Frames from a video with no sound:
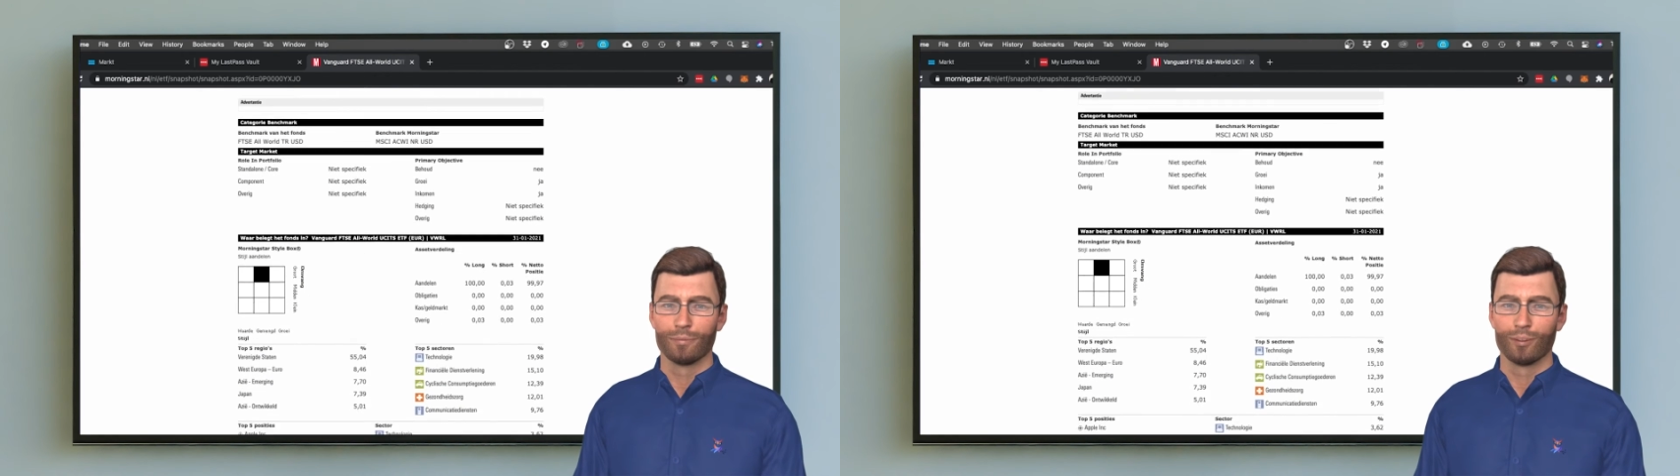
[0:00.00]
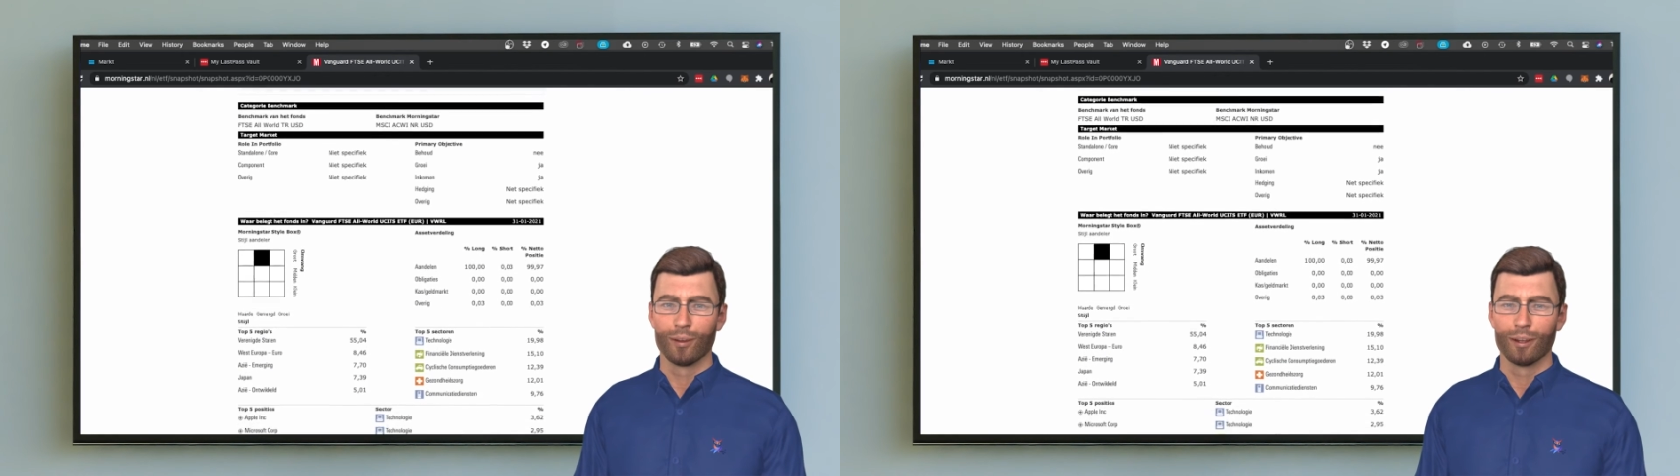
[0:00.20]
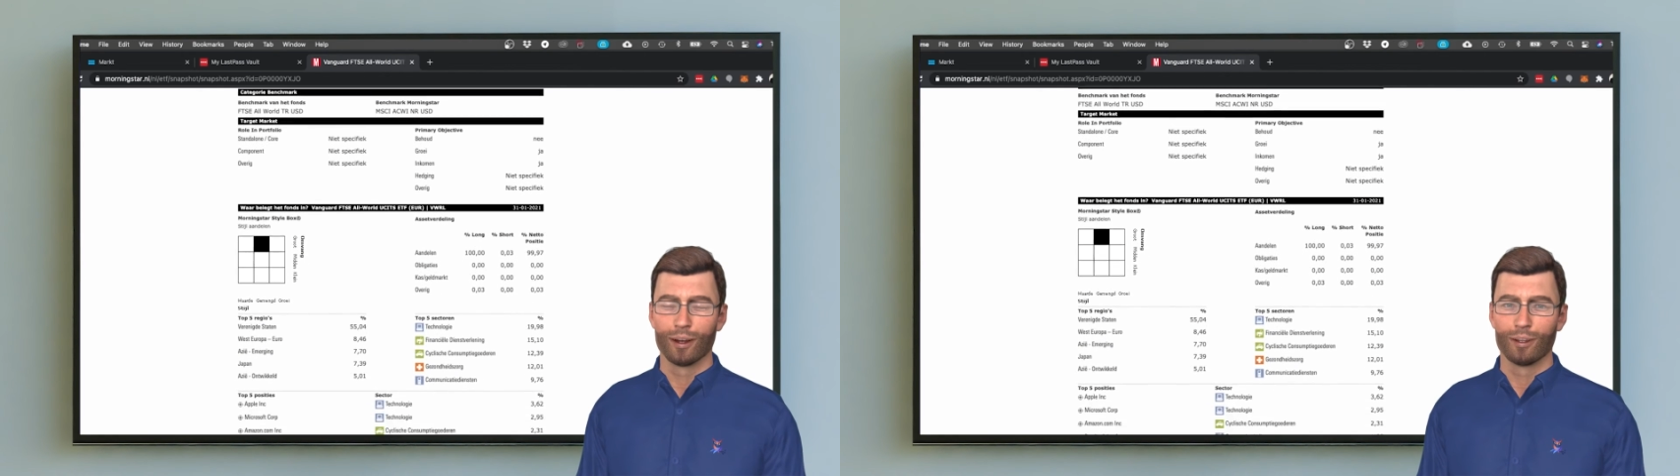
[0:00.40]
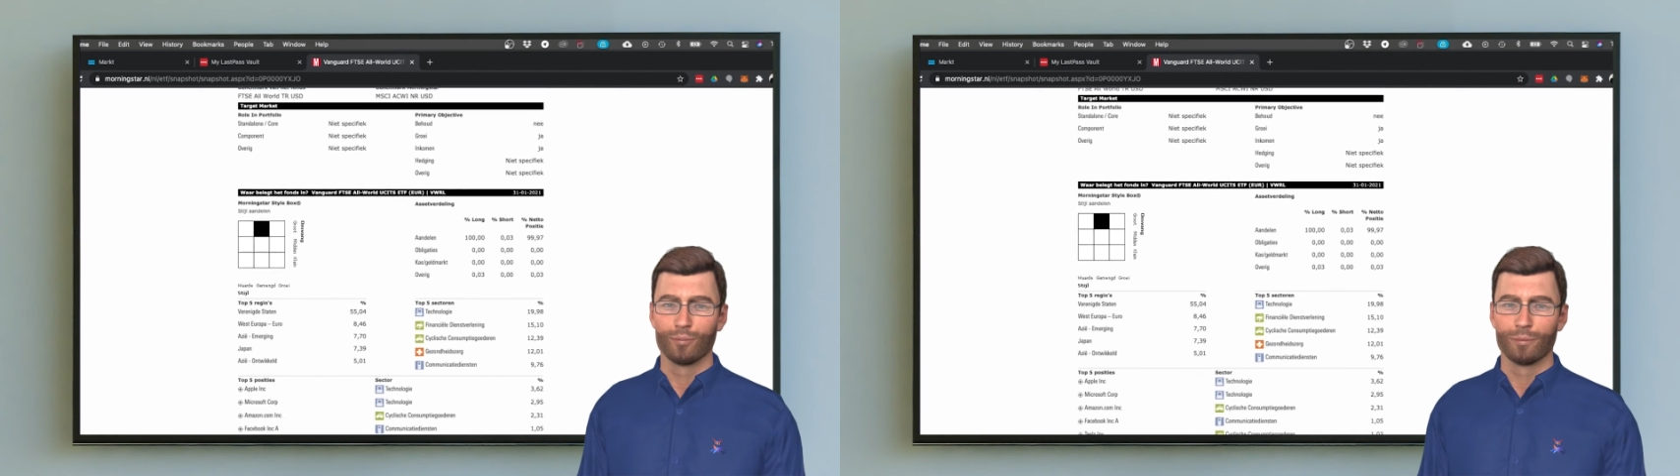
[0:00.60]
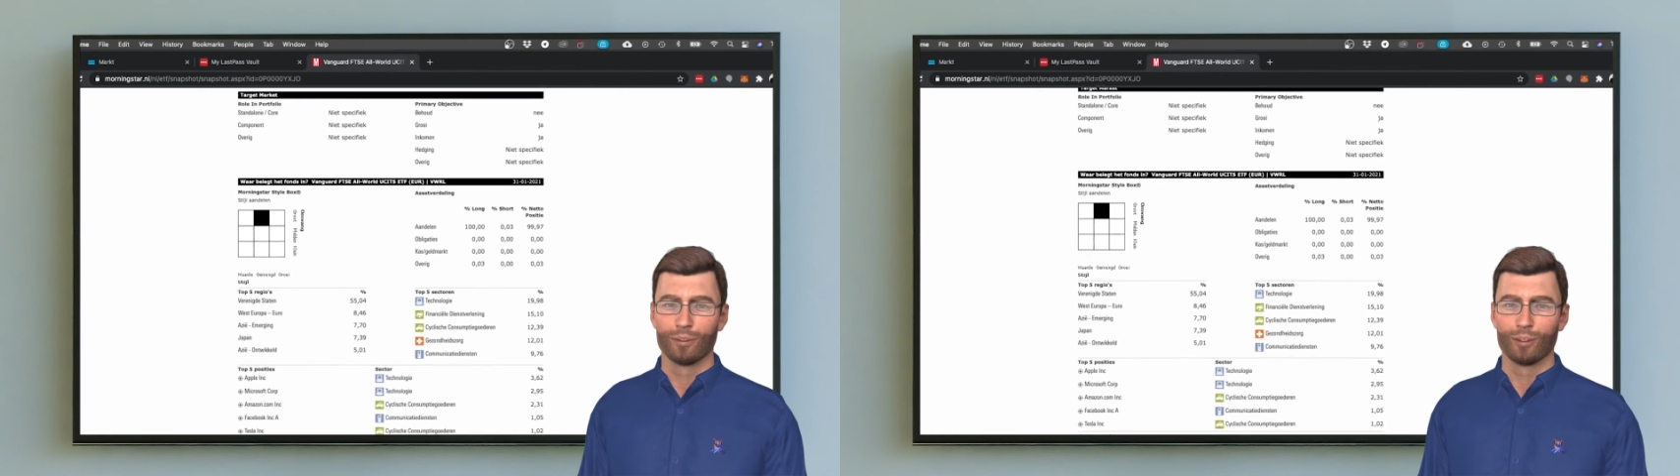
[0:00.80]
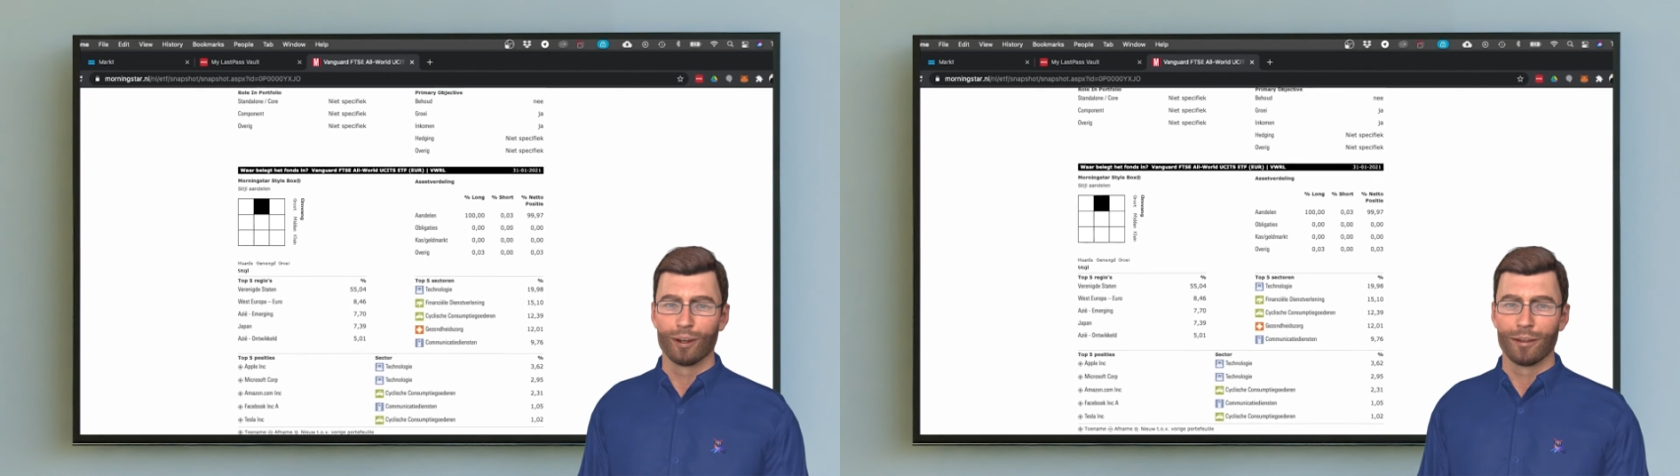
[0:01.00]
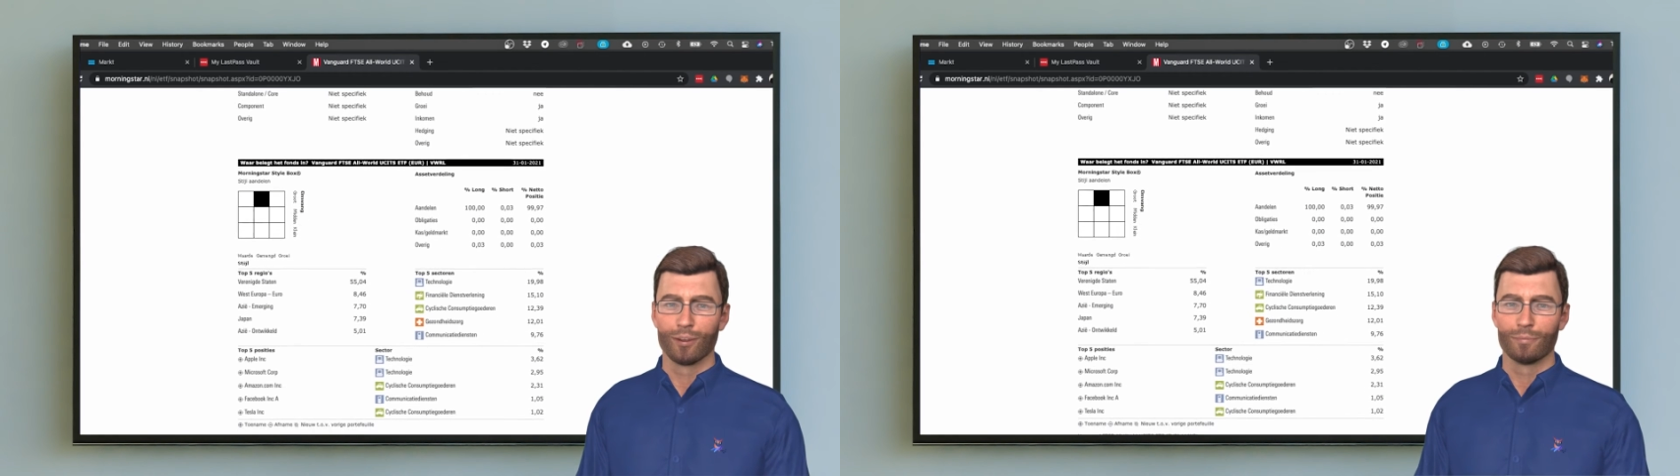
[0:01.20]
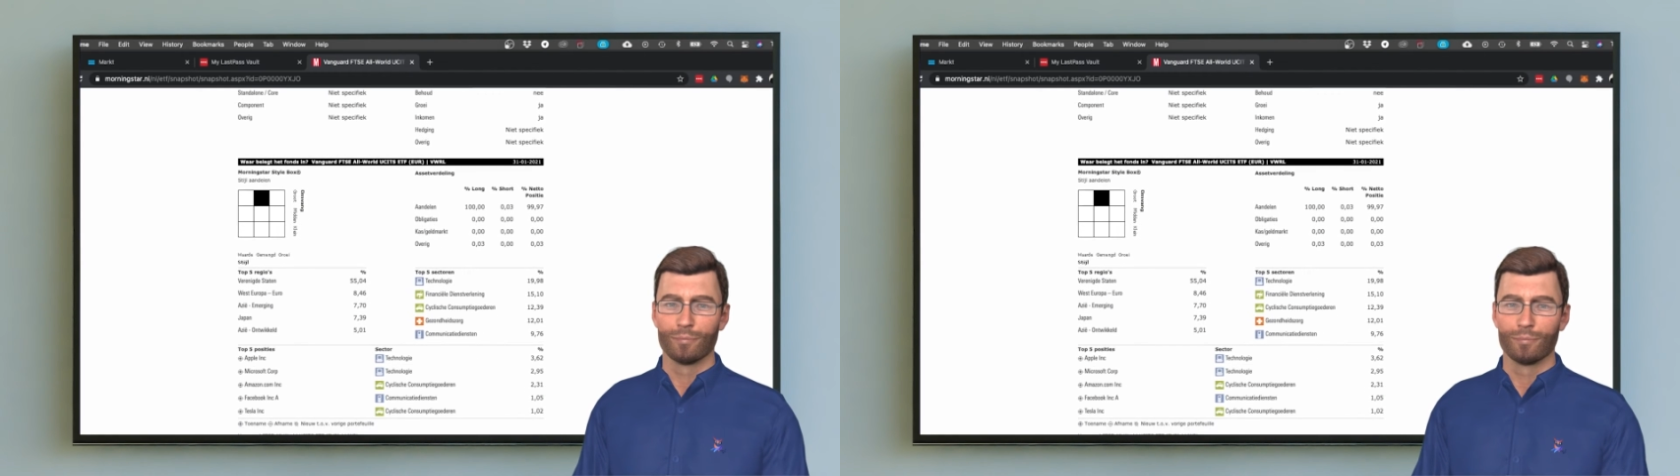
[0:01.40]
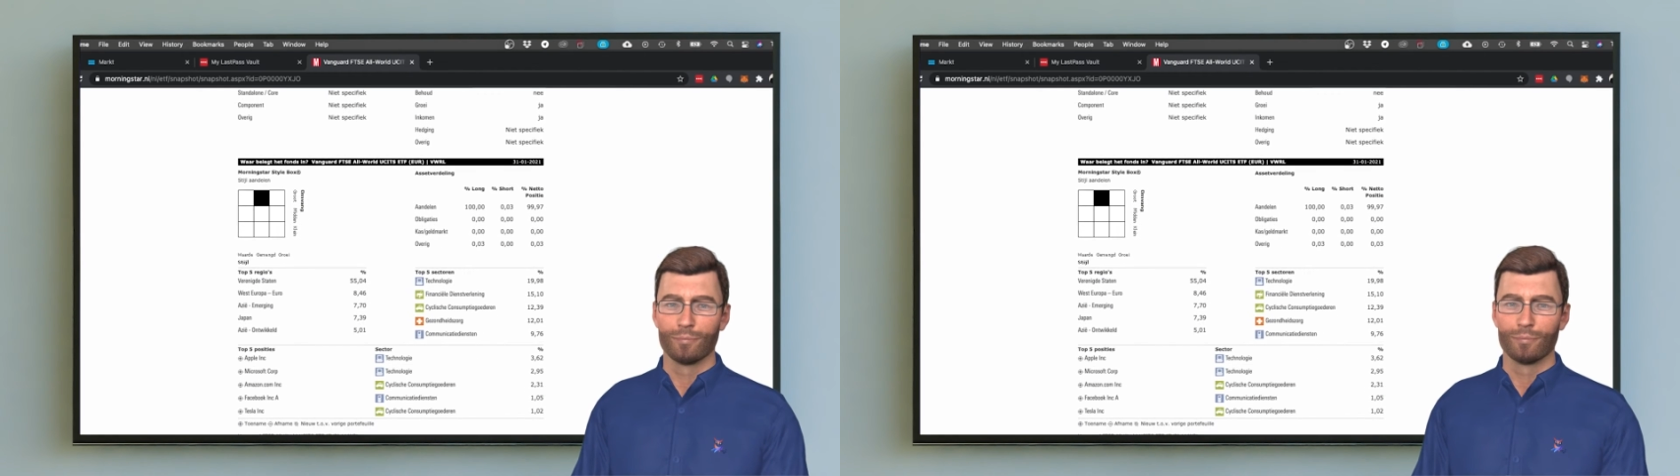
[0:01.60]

Vanguard All World ETF,